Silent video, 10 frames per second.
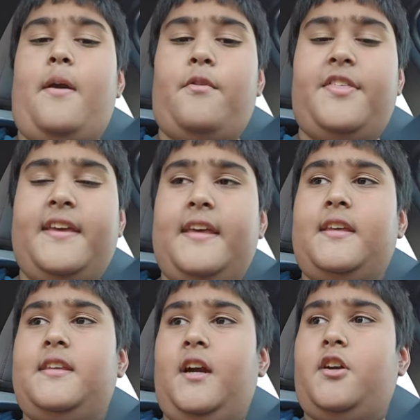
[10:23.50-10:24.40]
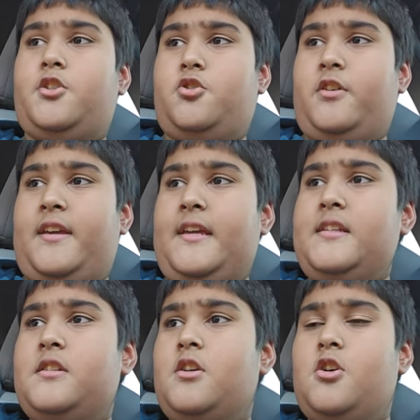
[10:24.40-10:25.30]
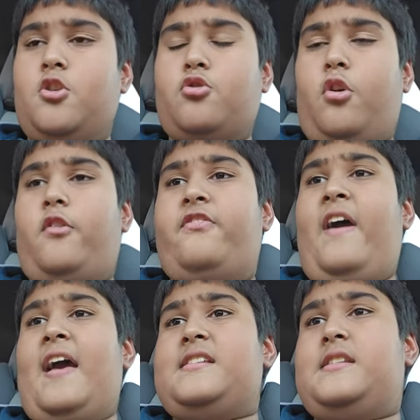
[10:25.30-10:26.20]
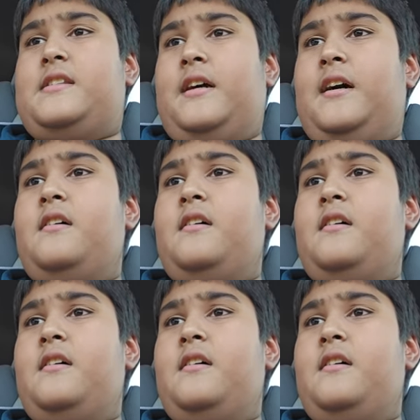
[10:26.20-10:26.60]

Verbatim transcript: were thinking younger trees mm. grow faster